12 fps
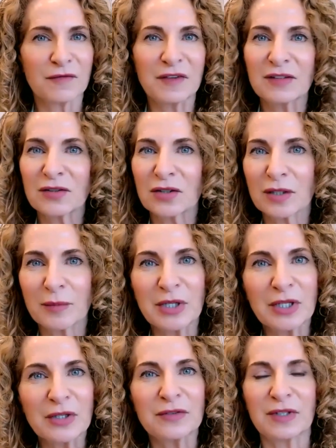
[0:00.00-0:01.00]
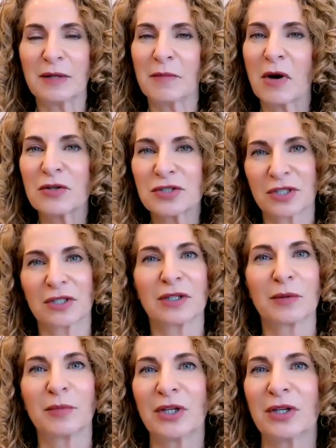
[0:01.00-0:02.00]
physical abuse,
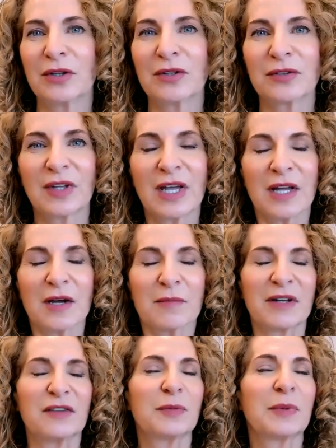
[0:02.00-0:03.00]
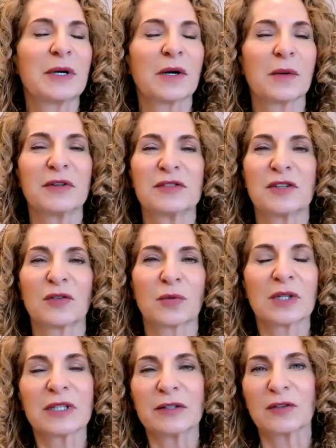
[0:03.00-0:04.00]
emotional abuse. My spirit was just
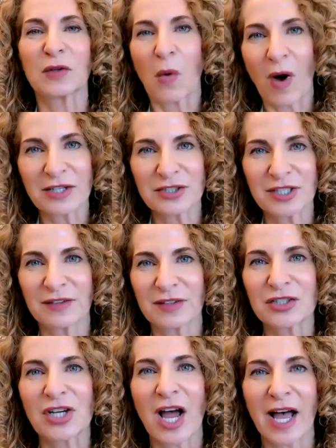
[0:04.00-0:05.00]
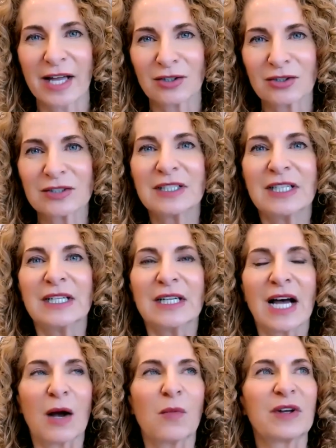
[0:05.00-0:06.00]
really squashed as a child.
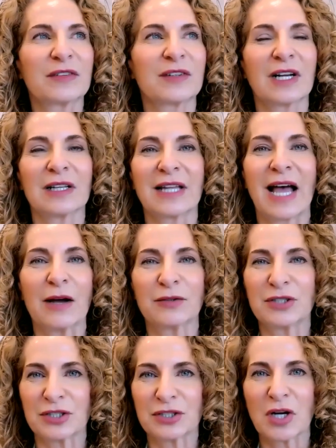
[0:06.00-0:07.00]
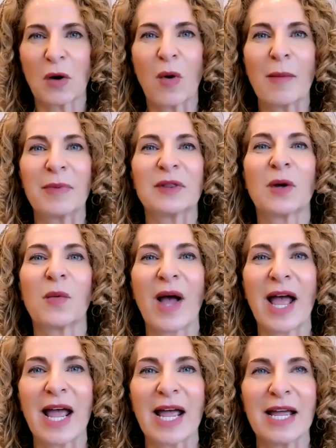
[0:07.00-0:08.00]
I wasn't allowed to show up in the
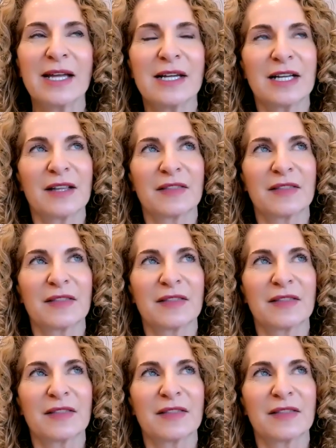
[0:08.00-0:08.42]
way